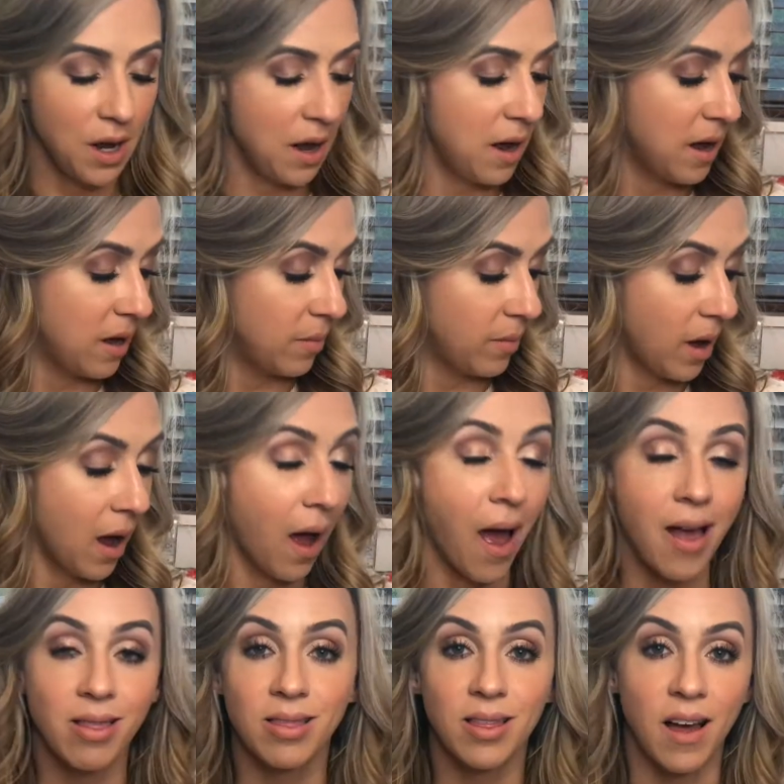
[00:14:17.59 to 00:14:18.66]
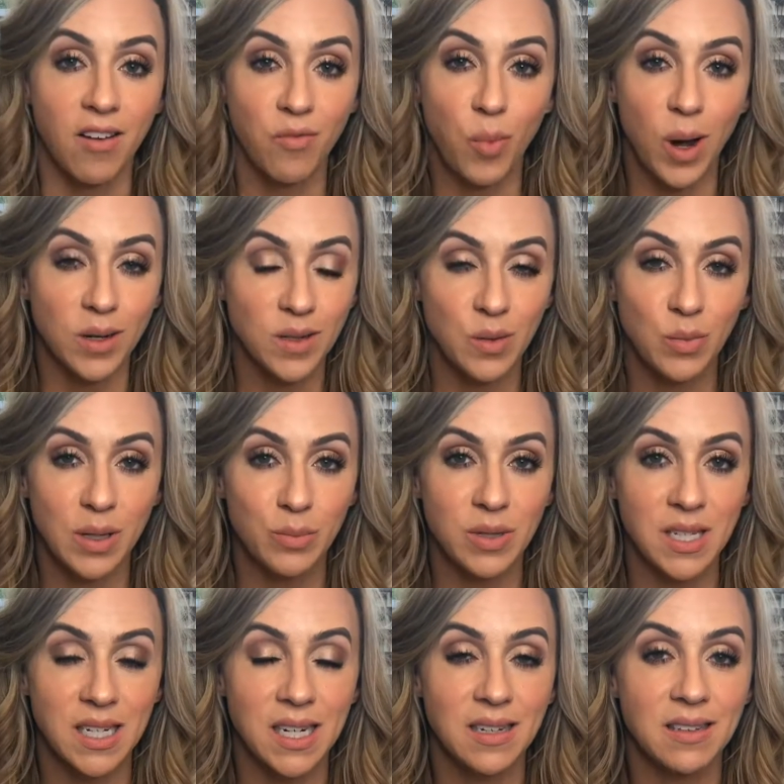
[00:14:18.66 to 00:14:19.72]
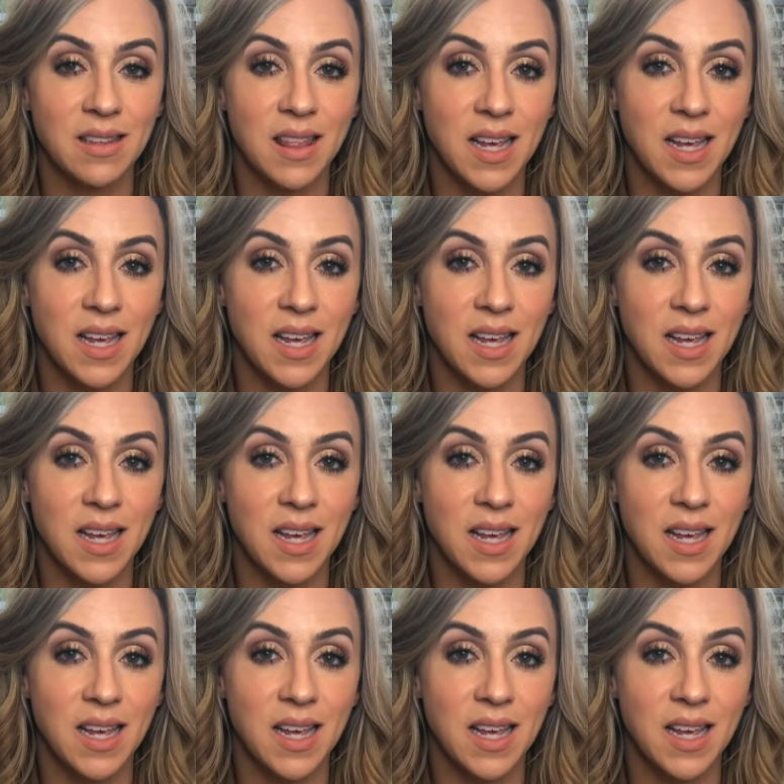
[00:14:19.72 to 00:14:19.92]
I love Buxom lipsticks.